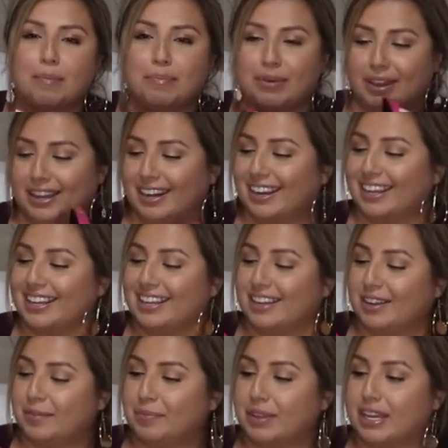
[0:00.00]
but
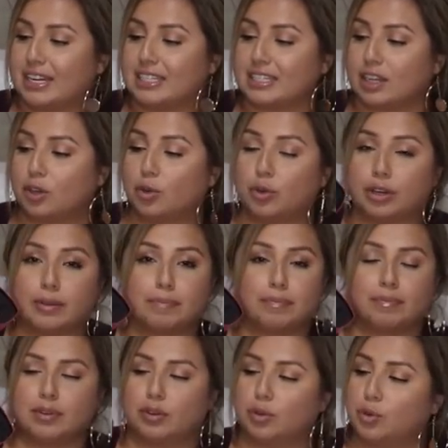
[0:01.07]
it is a
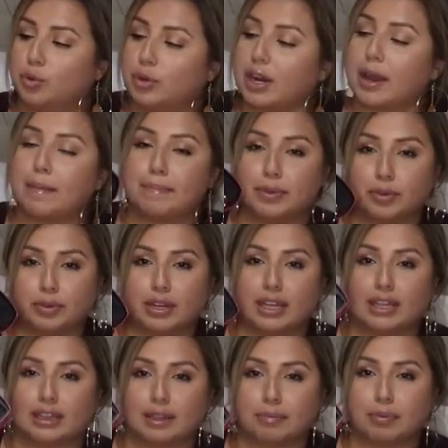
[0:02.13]
Huda
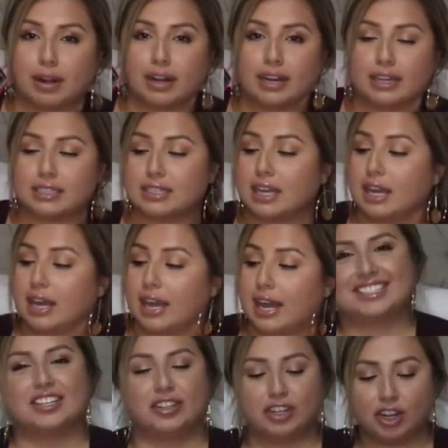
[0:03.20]
Beauty lip product.
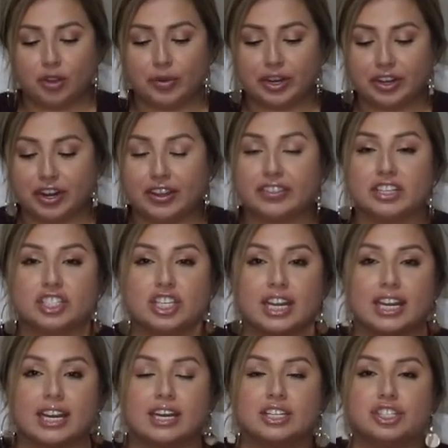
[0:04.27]
So you know when you're at the
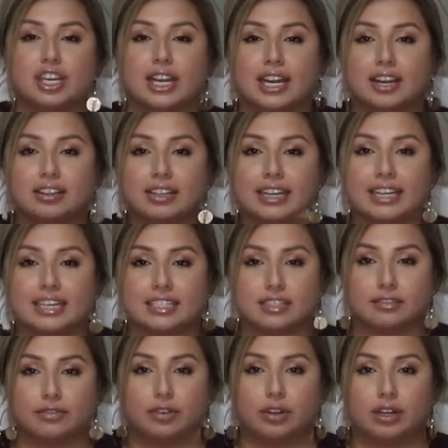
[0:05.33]
checkout lane at
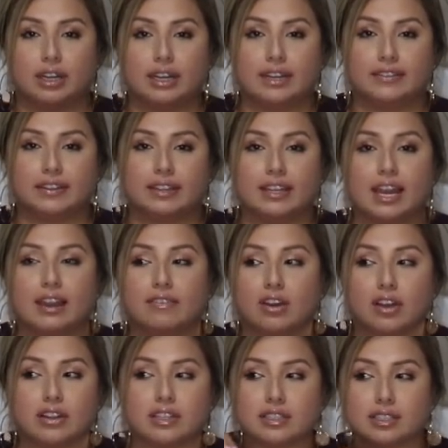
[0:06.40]
Sephora and then they have
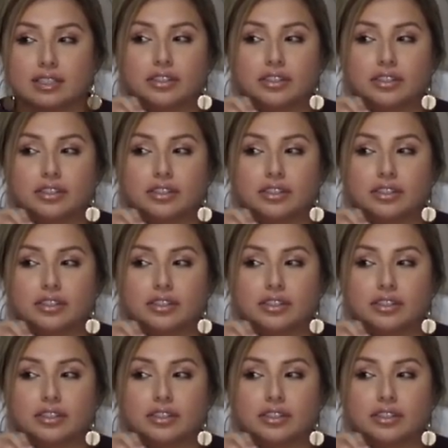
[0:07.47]
all these